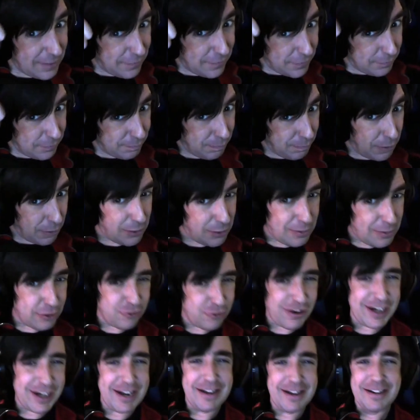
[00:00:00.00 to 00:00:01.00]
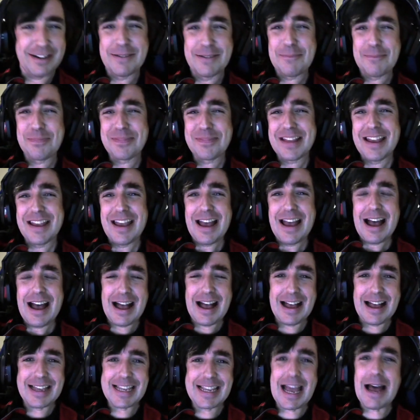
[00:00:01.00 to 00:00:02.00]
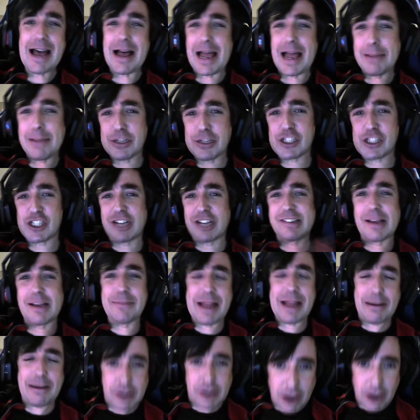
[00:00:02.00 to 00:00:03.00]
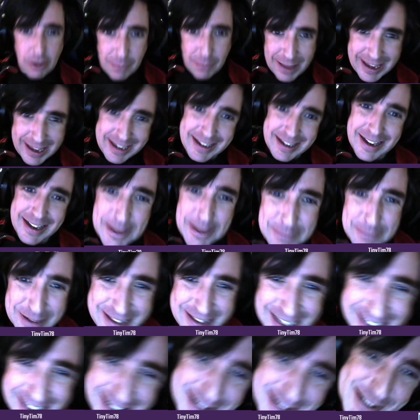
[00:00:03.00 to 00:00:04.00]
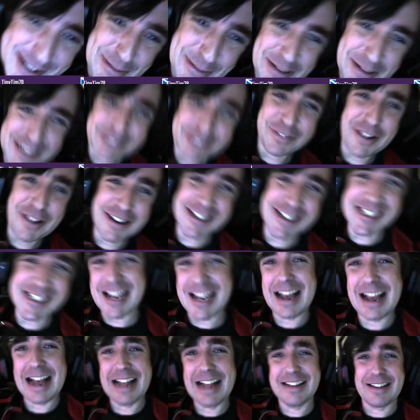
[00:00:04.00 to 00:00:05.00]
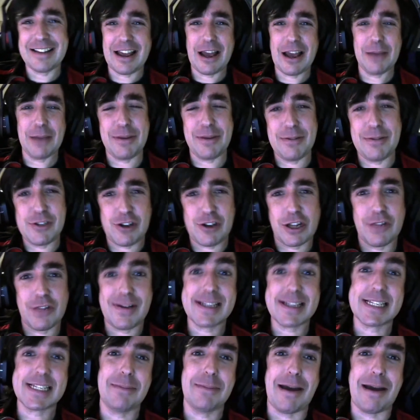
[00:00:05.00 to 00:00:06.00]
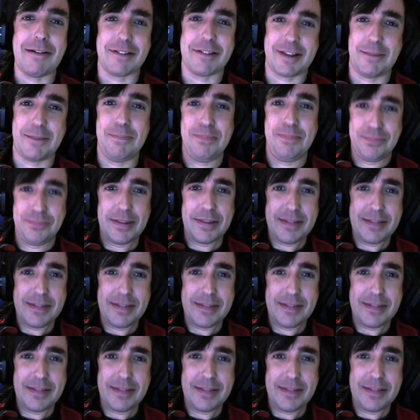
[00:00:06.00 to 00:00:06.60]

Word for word: for Pokemon Trainer. Yeah, I'm going to shut up now and go away. But thank you so much, folks, and I hope you enjoy the rest of the marathon.